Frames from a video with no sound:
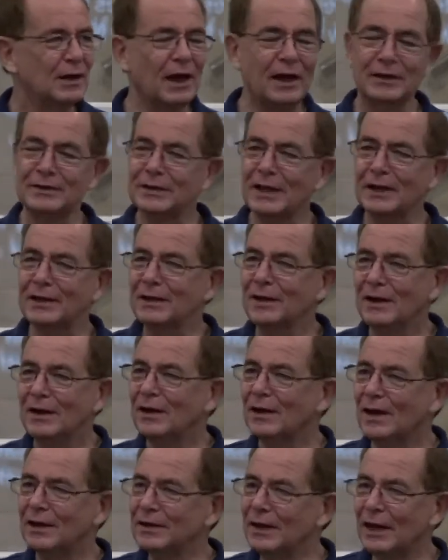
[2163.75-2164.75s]
And
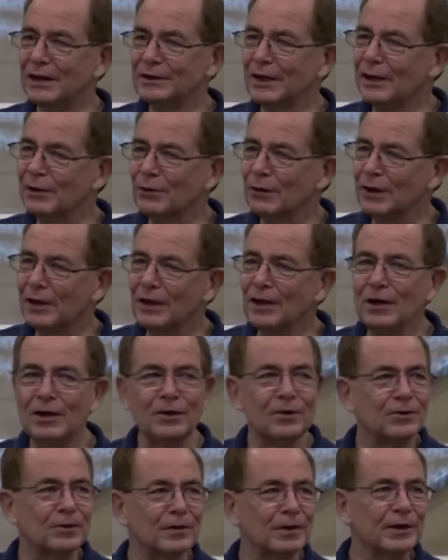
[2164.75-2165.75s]
they
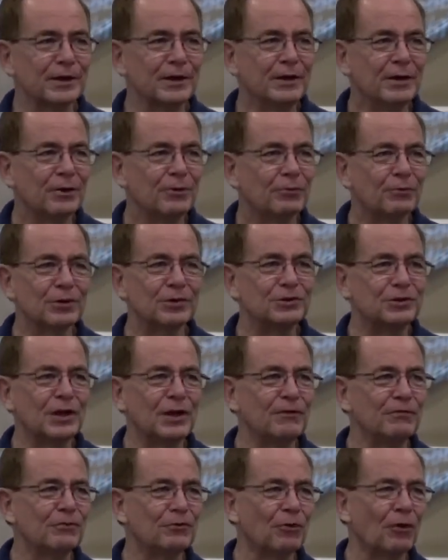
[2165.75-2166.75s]
eagerly
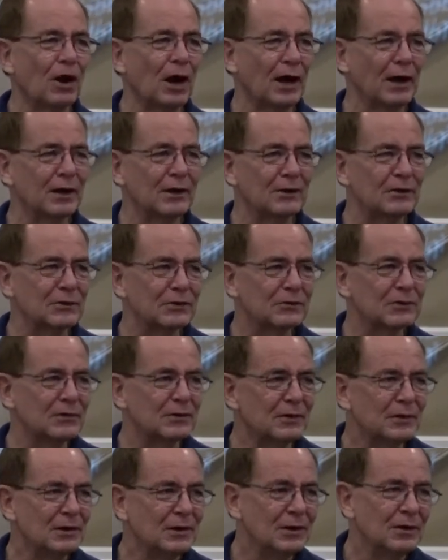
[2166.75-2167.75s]
receive Christ.
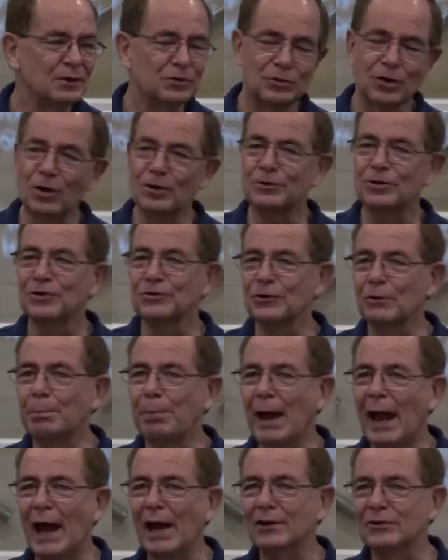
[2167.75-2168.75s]
Church, as a
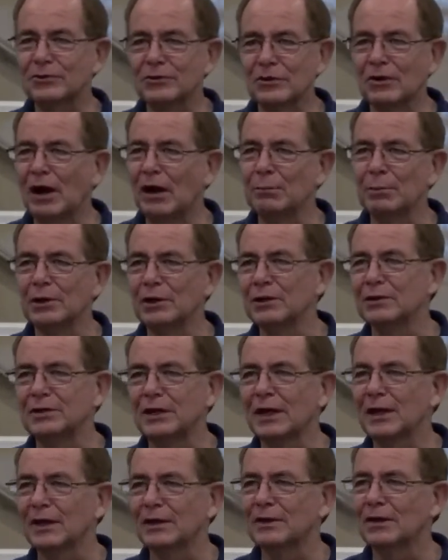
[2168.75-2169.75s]
pastor, I'm going to
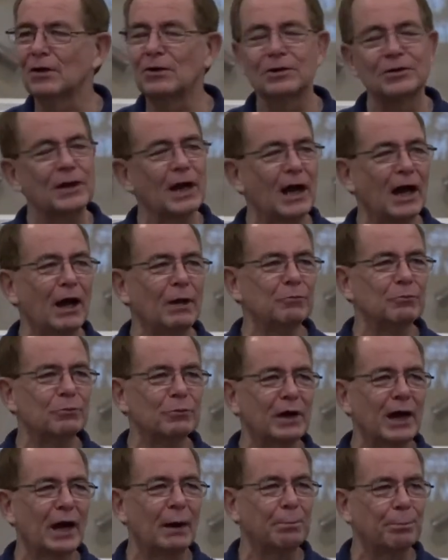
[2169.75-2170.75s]
tell you, there are times
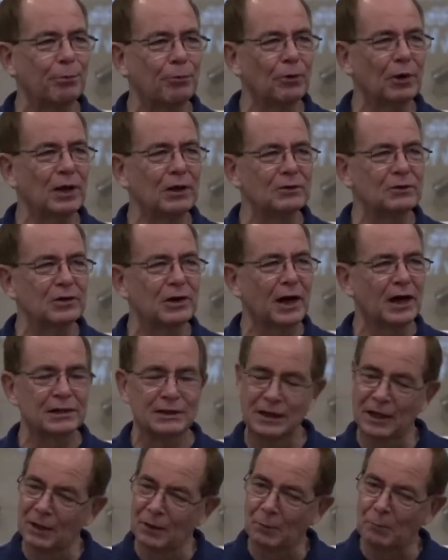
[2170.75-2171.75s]
when I preach and I
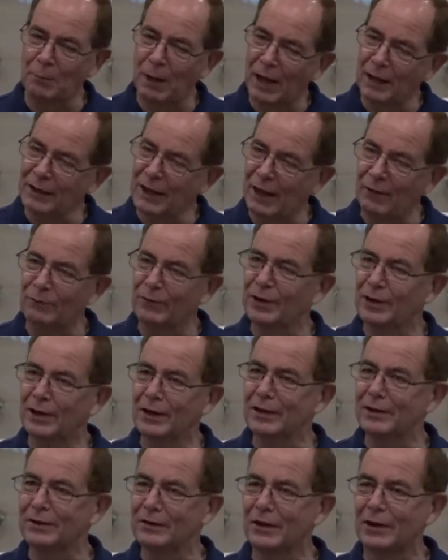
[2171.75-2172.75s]
think, man, that one
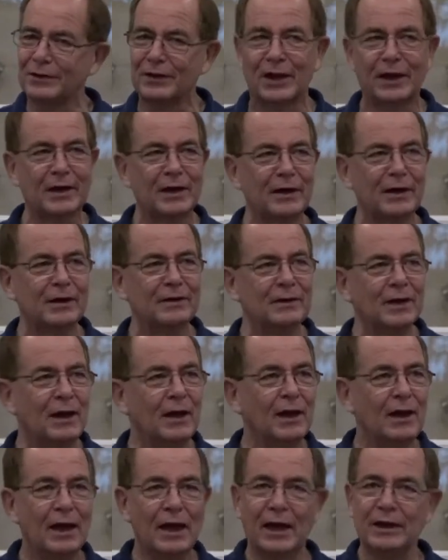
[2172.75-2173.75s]
hit it on the head,
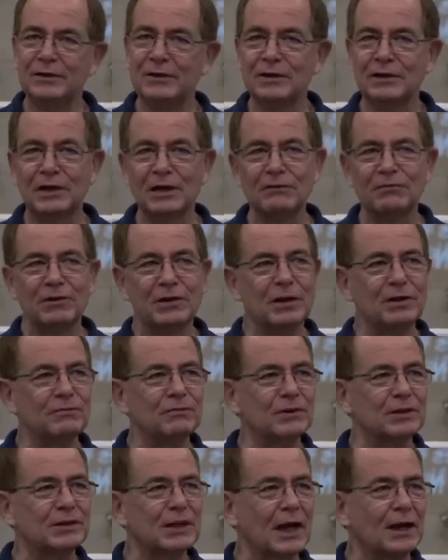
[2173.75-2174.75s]
and you give an
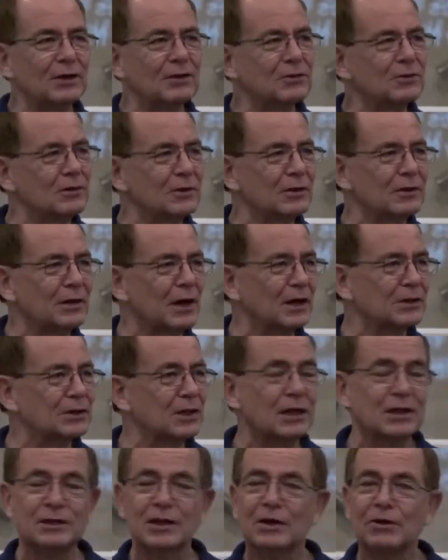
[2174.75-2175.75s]
invitation and
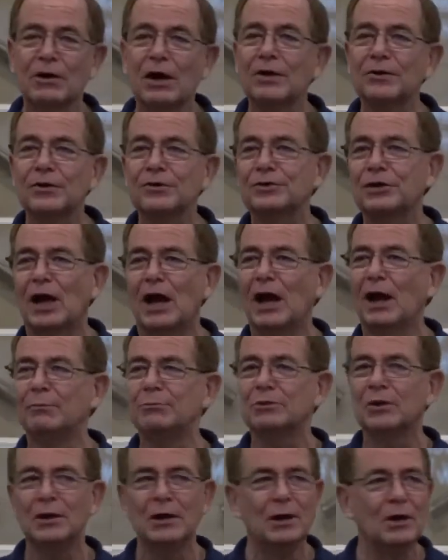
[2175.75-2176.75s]
nothing. There are other
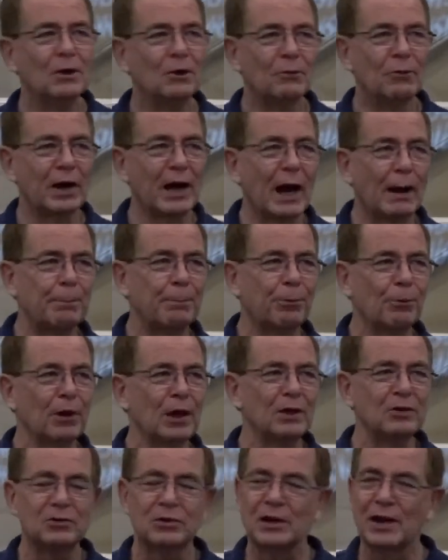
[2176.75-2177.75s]
times when I
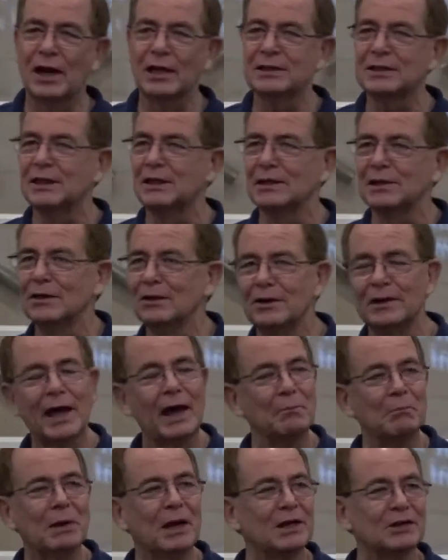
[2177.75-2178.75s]
preach and I think, you know,
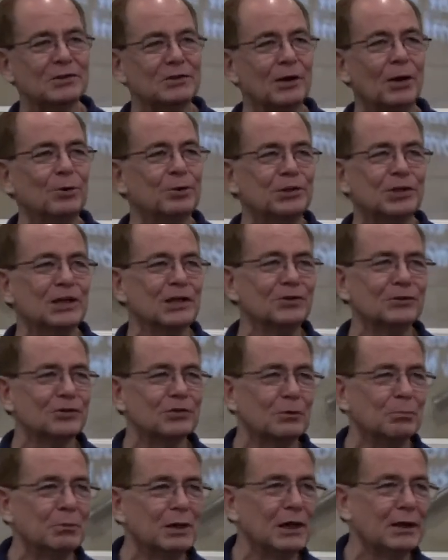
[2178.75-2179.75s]
that makes no sense
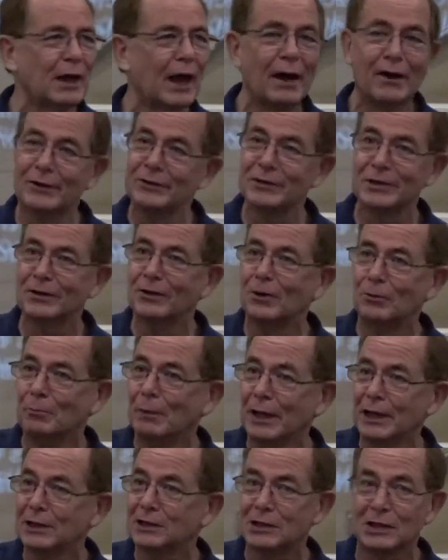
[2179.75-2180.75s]
to me. How is it going to
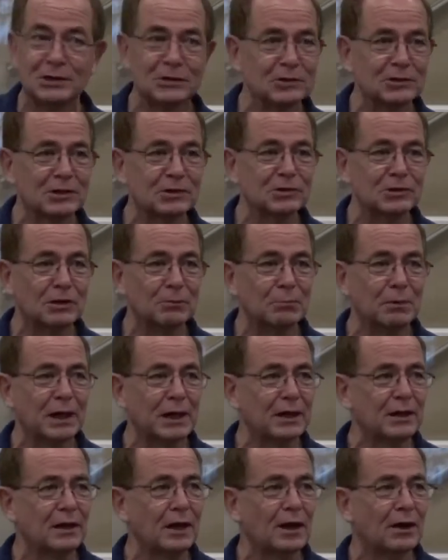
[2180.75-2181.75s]
make sense to
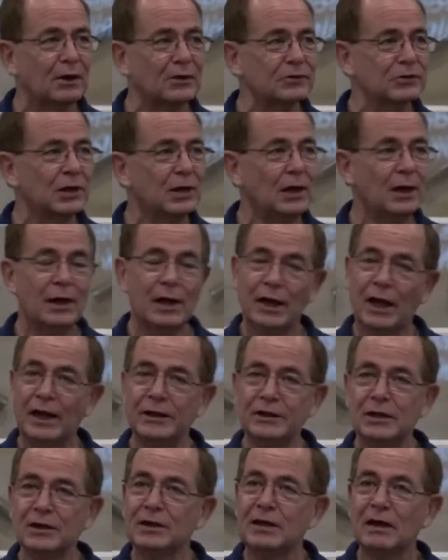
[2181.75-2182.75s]
somebody else?
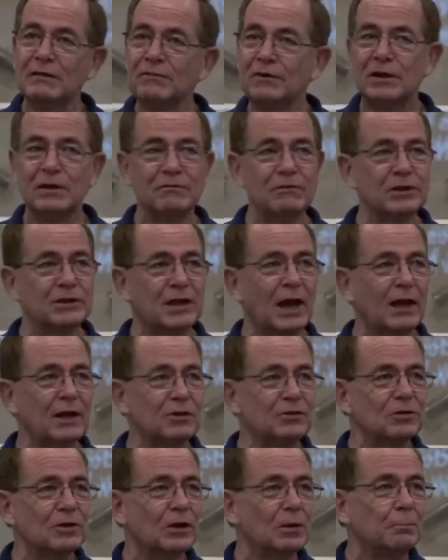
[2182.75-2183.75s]
And you give an
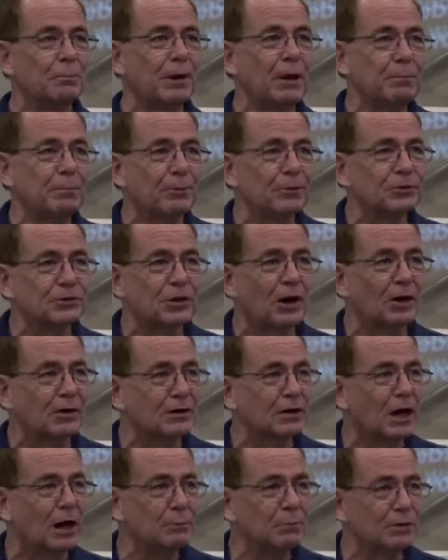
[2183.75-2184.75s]
invitation and people
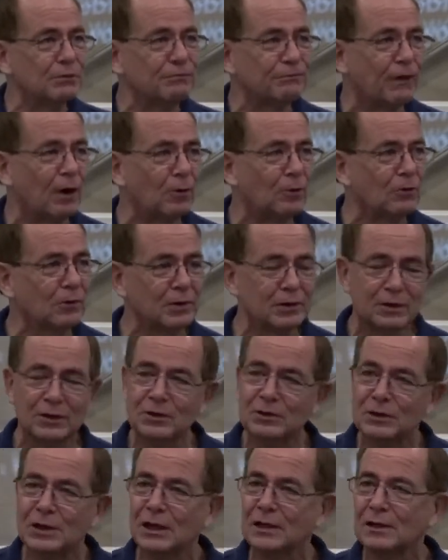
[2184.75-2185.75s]
start coming forward and
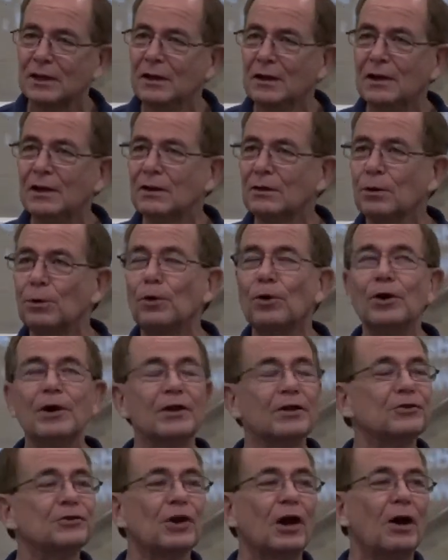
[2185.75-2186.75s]
you think, Lord,
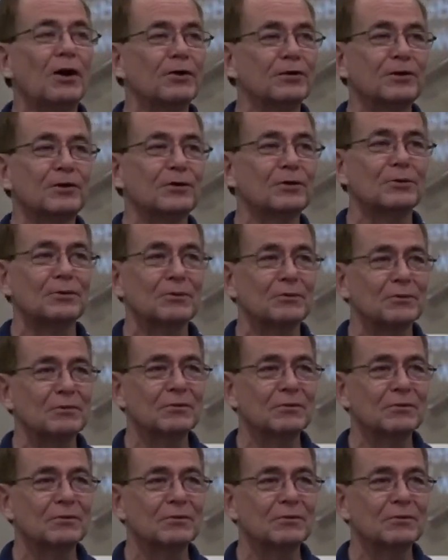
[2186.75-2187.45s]
it's all you.